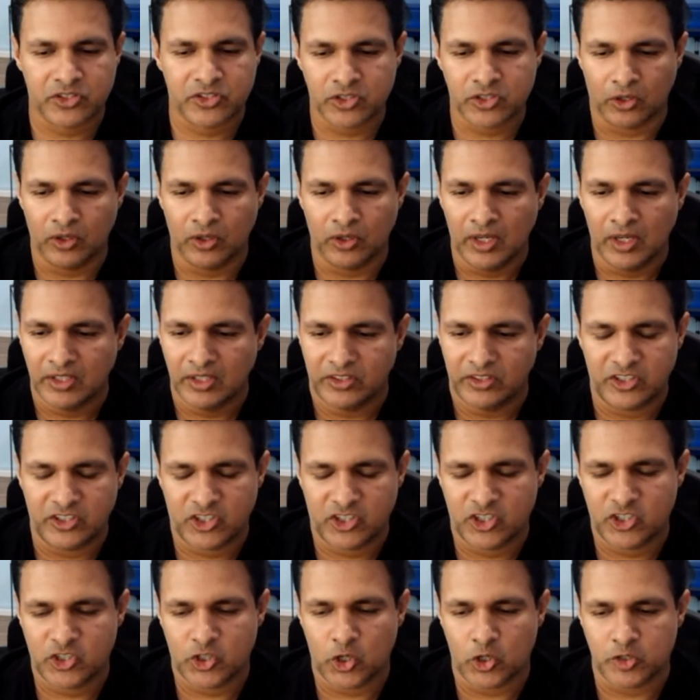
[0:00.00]
So this
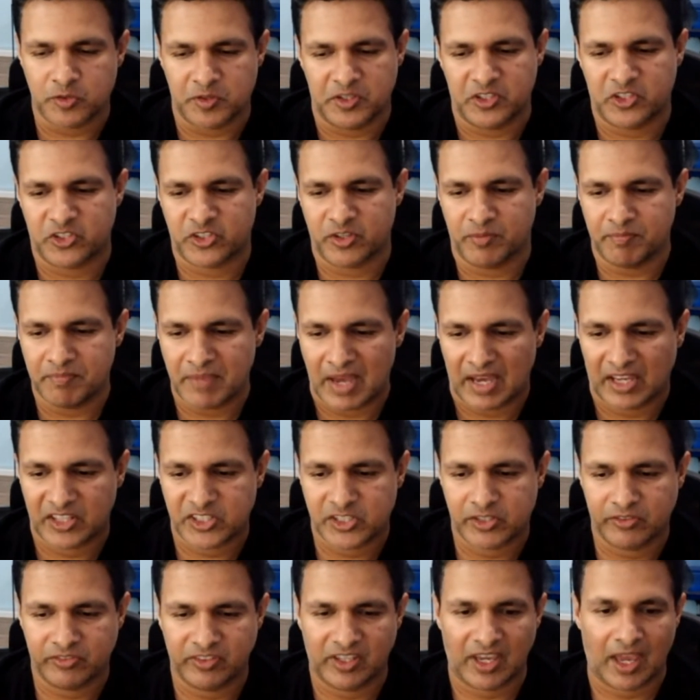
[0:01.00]
just shows me there's a
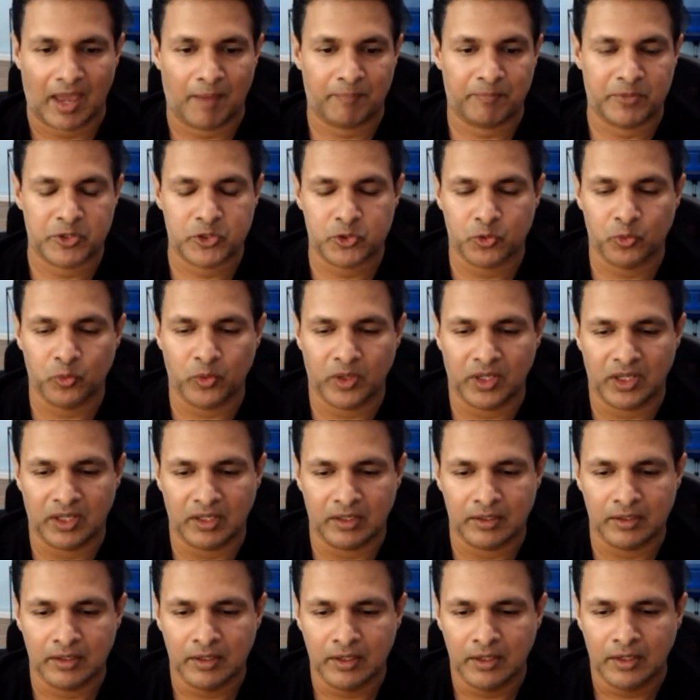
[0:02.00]
massive gap
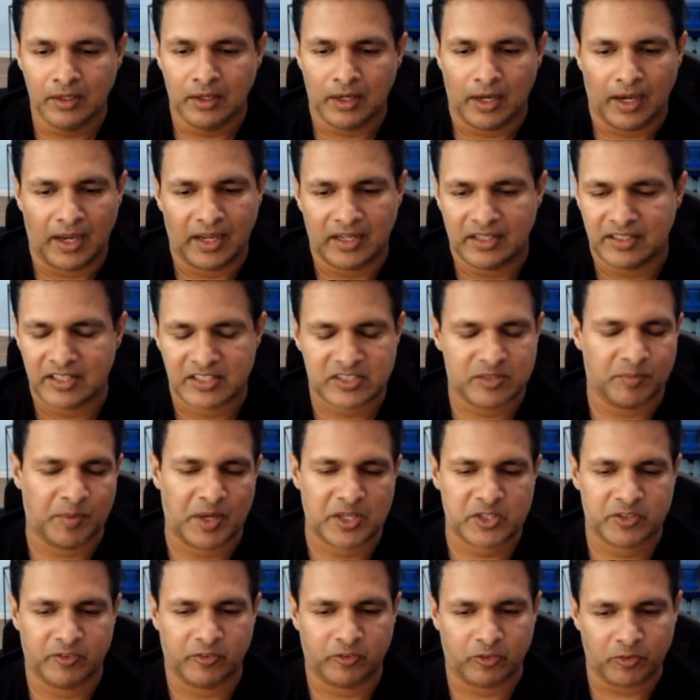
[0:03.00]
between, and that's a
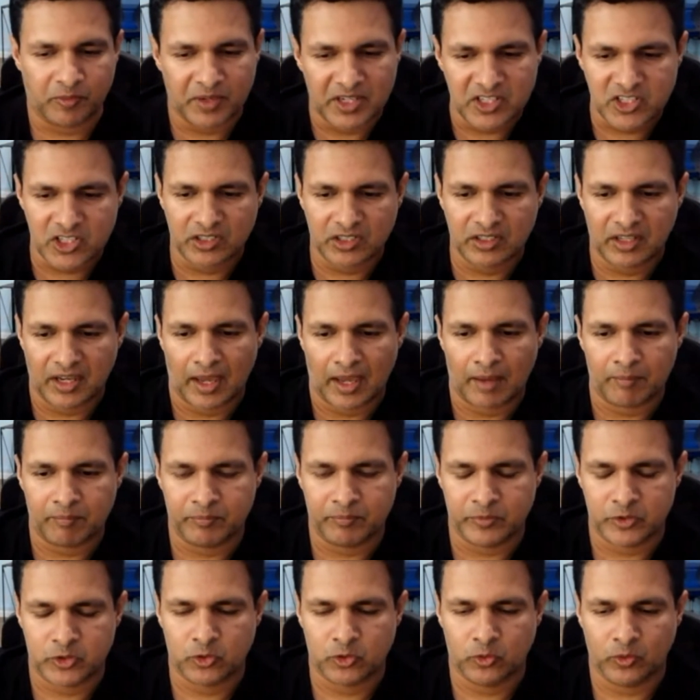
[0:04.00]
massive information gap
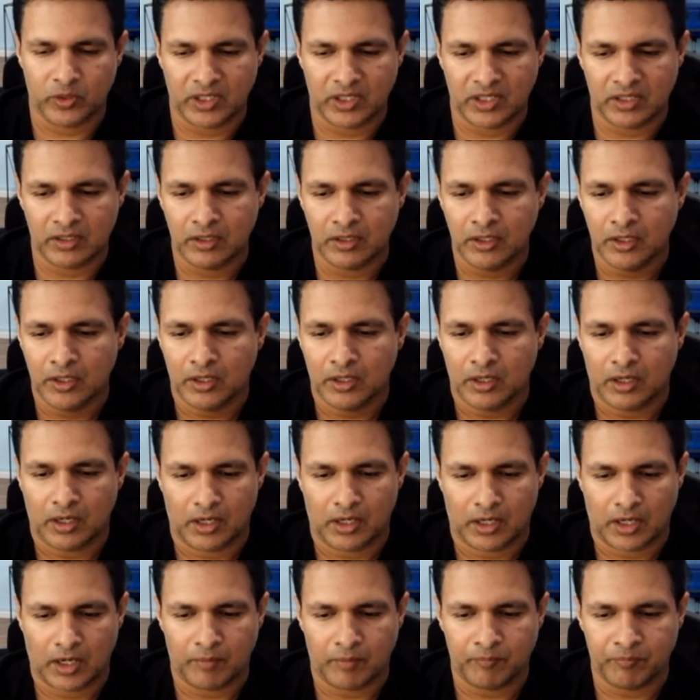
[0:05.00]
between
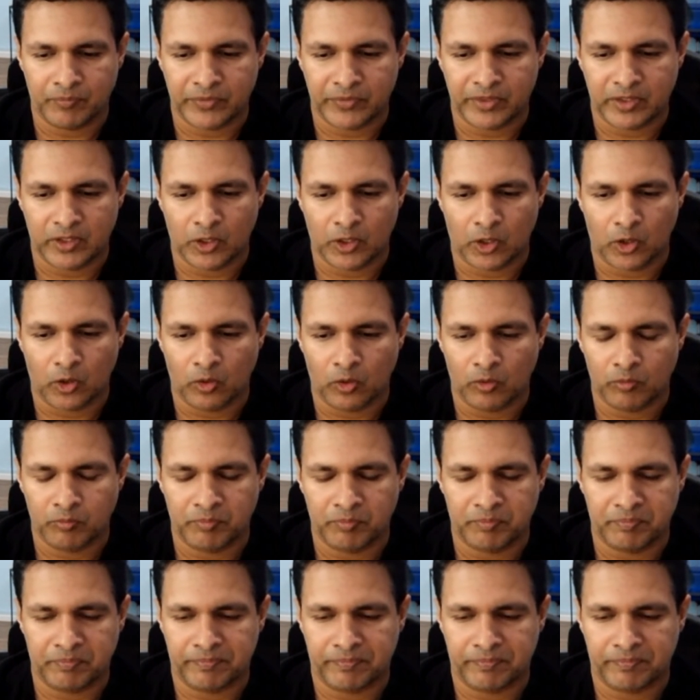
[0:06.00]
um, you know,